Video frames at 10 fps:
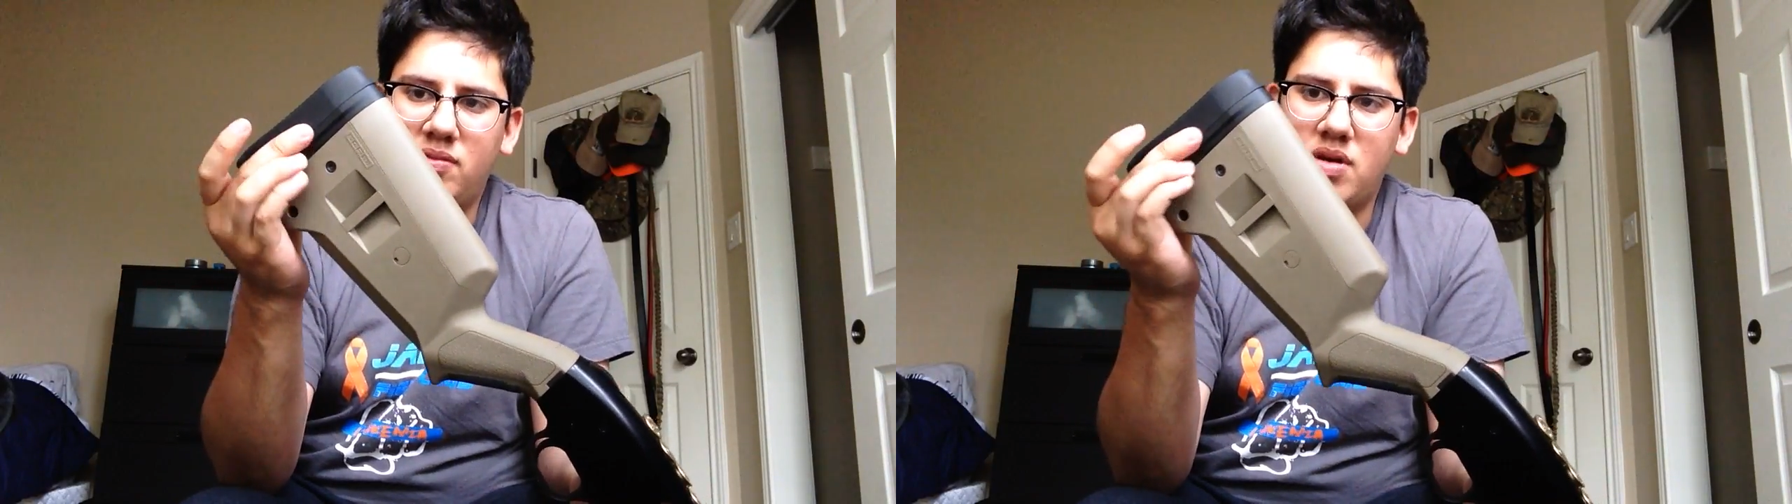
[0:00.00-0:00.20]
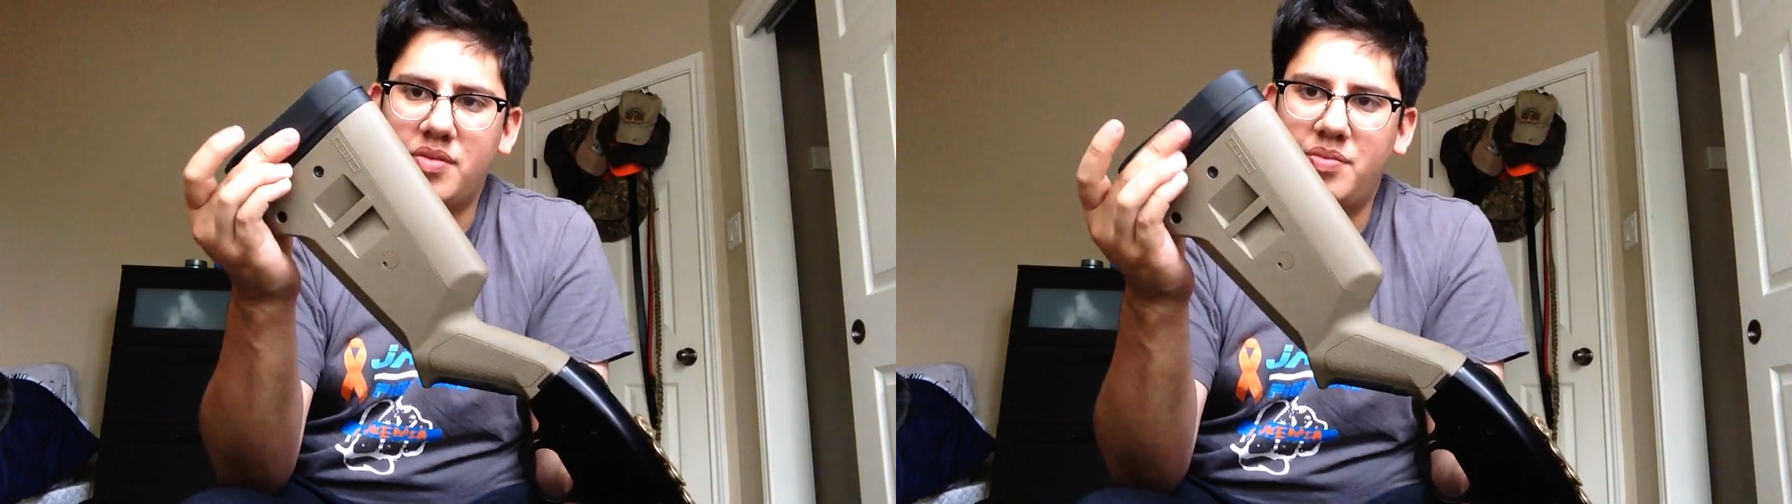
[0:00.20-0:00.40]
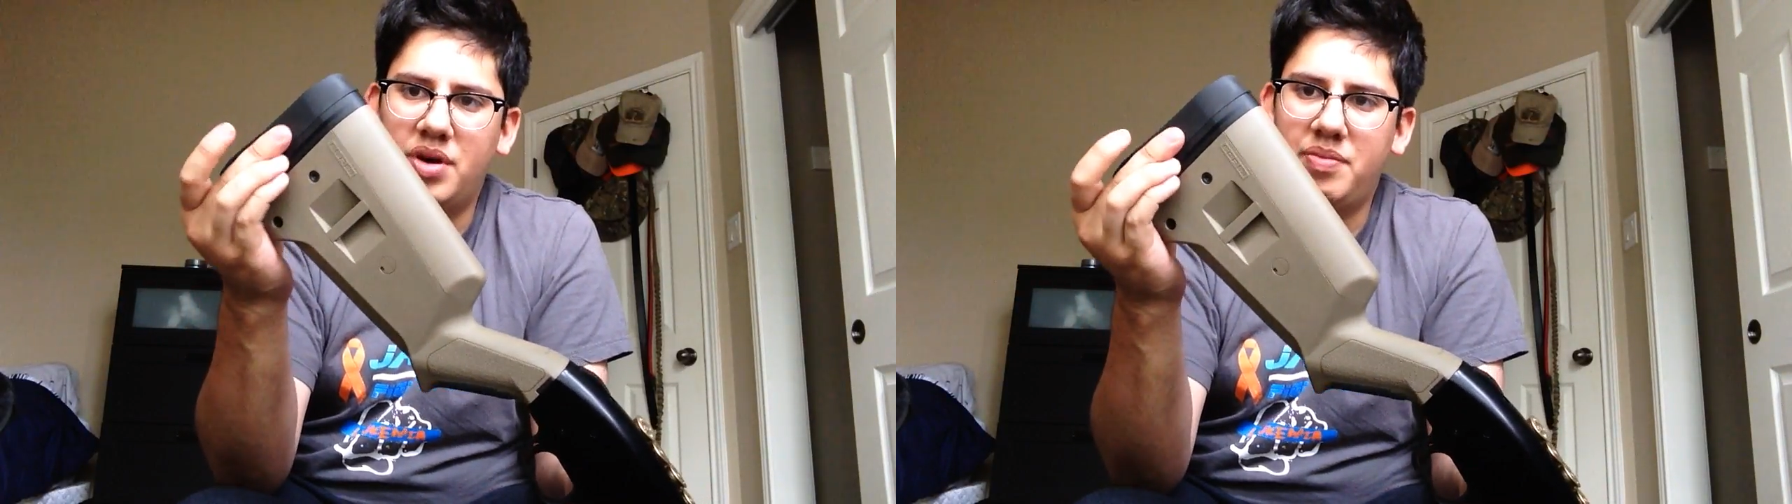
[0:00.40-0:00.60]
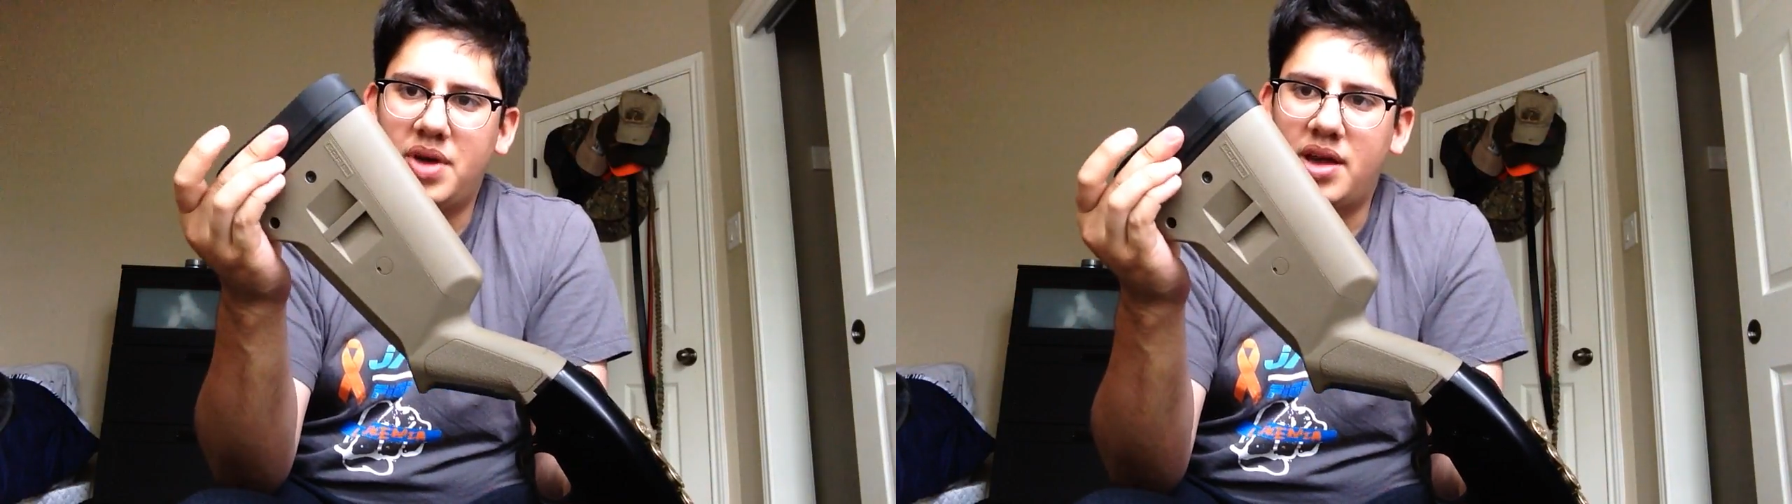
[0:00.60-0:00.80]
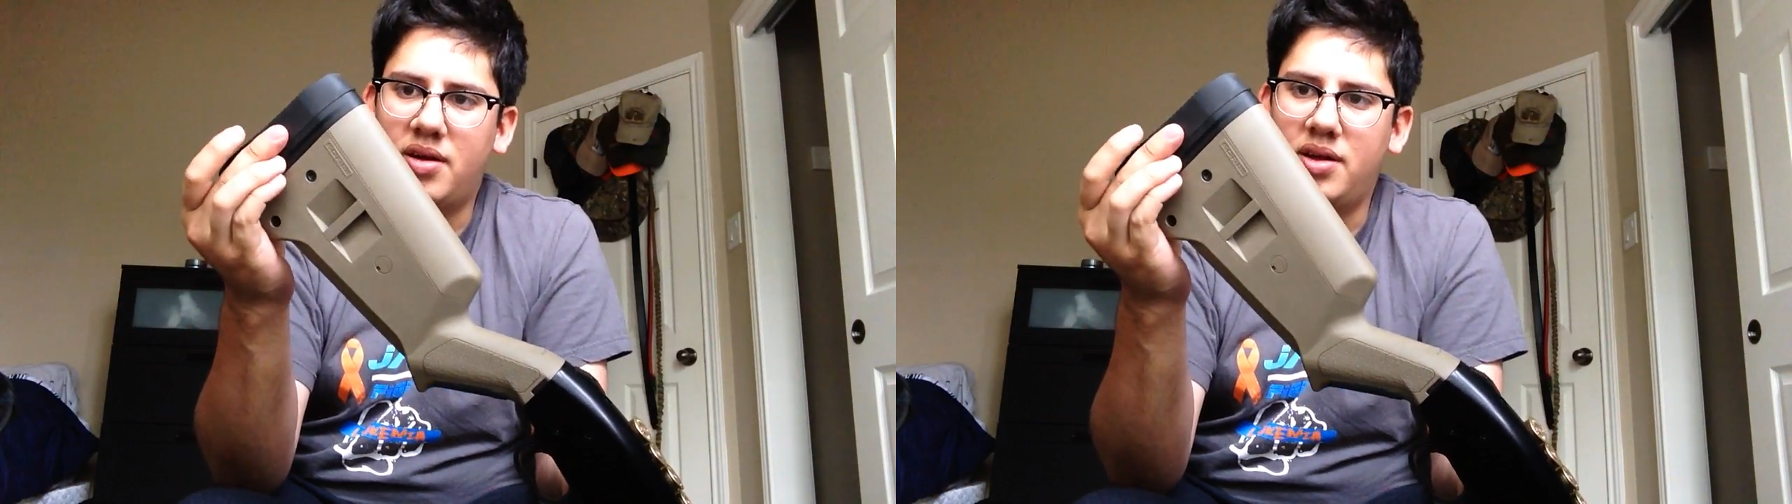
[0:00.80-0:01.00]
rubber butt
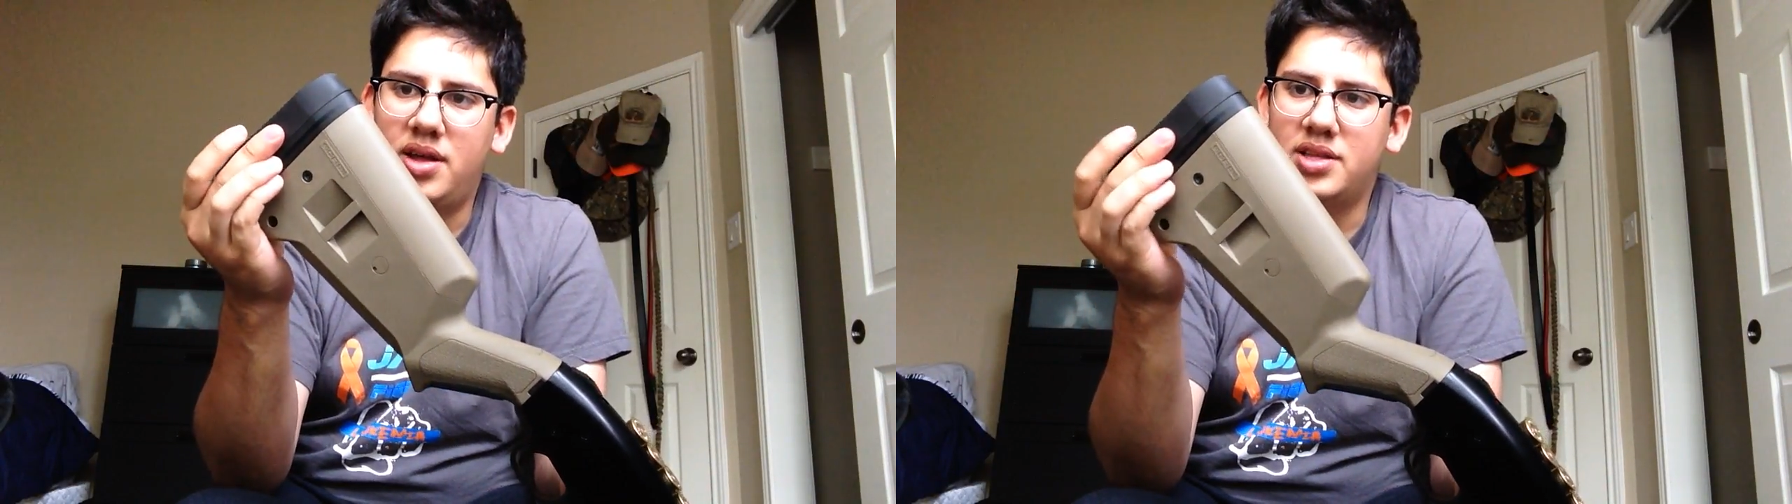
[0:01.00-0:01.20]
pad on it.